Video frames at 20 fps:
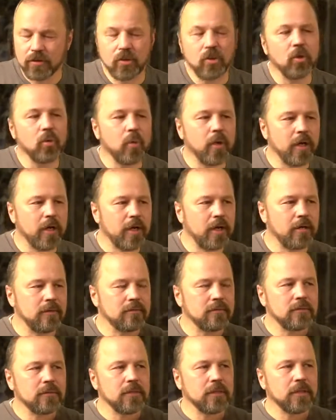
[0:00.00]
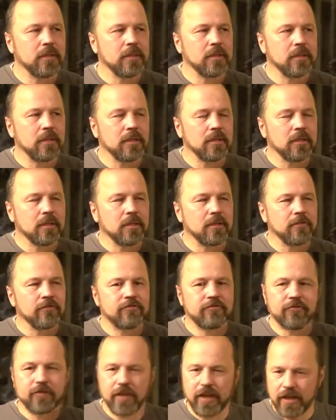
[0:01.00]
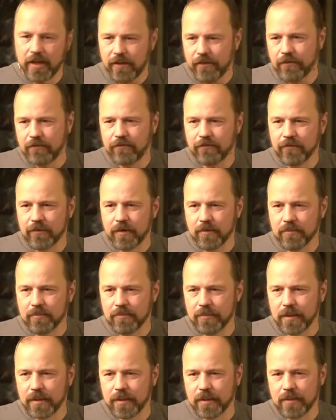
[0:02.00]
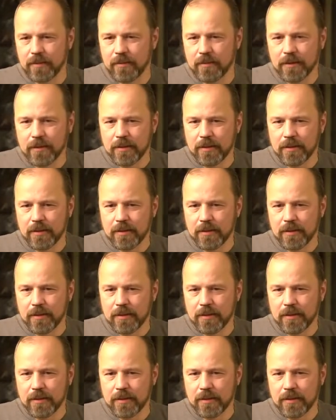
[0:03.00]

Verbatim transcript: you were free from uh,